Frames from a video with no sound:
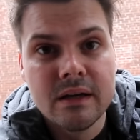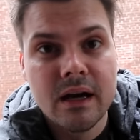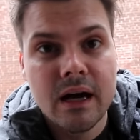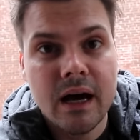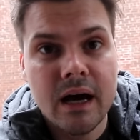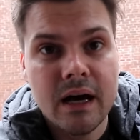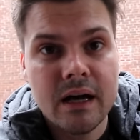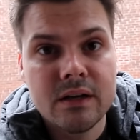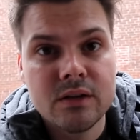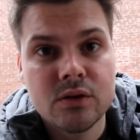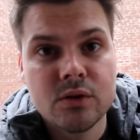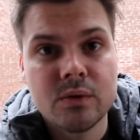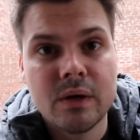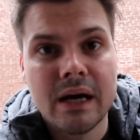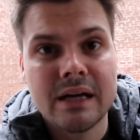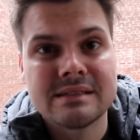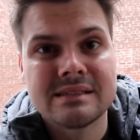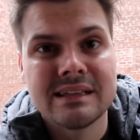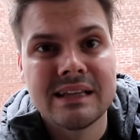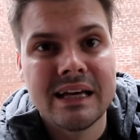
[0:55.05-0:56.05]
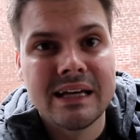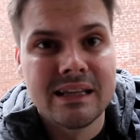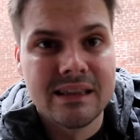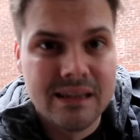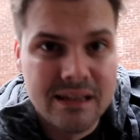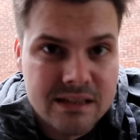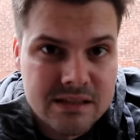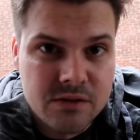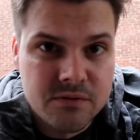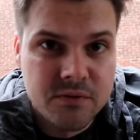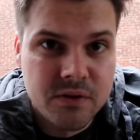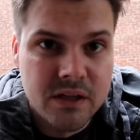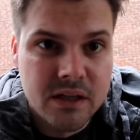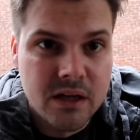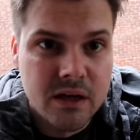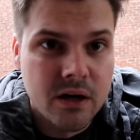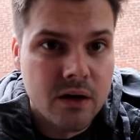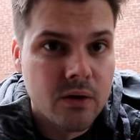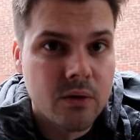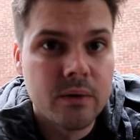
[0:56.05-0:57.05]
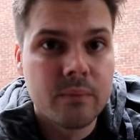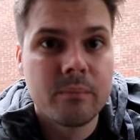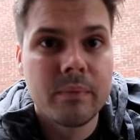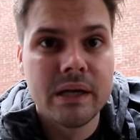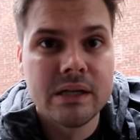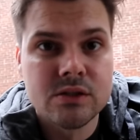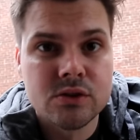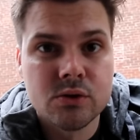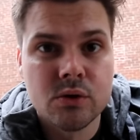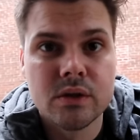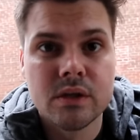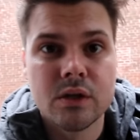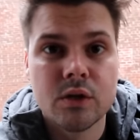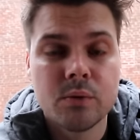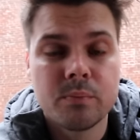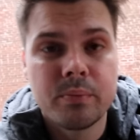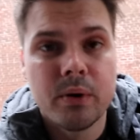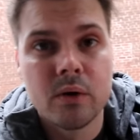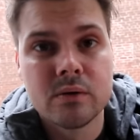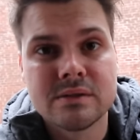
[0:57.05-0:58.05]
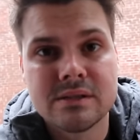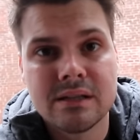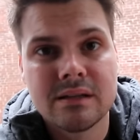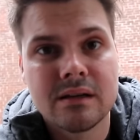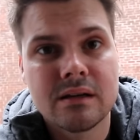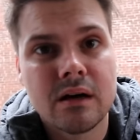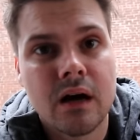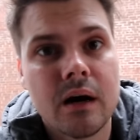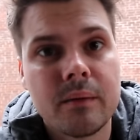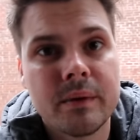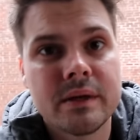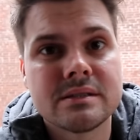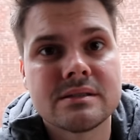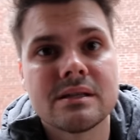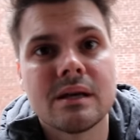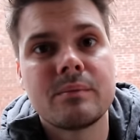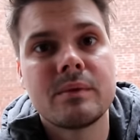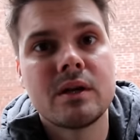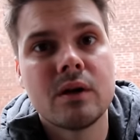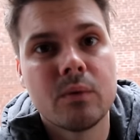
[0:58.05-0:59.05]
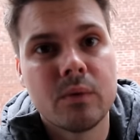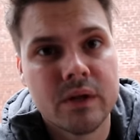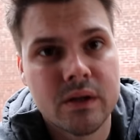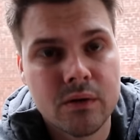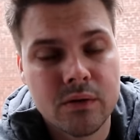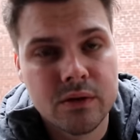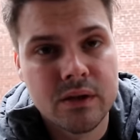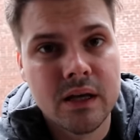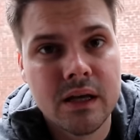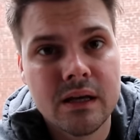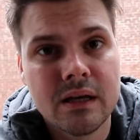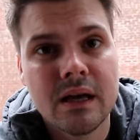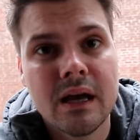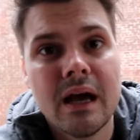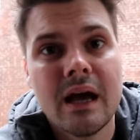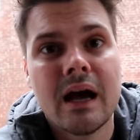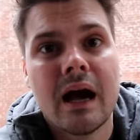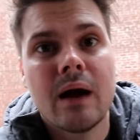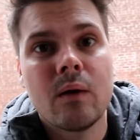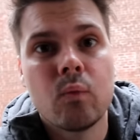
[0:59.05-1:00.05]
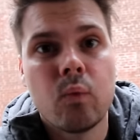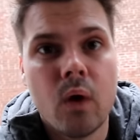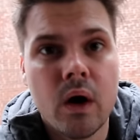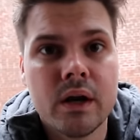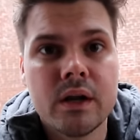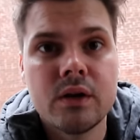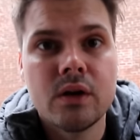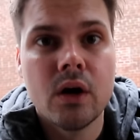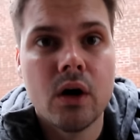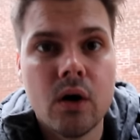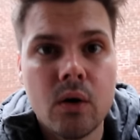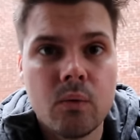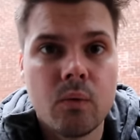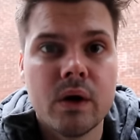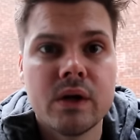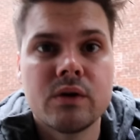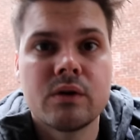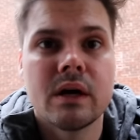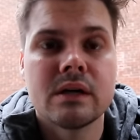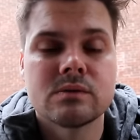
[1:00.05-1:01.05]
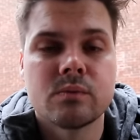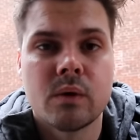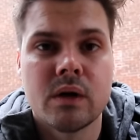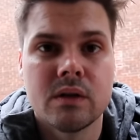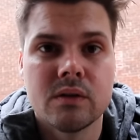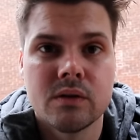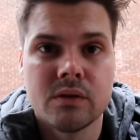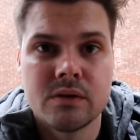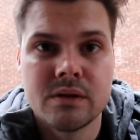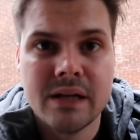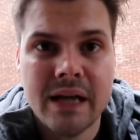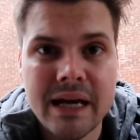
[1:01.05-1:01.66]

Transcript: uh, you guys like this video. Make sure that you post in the comments. Let me know what you think. I wanna know what you guys wanna learn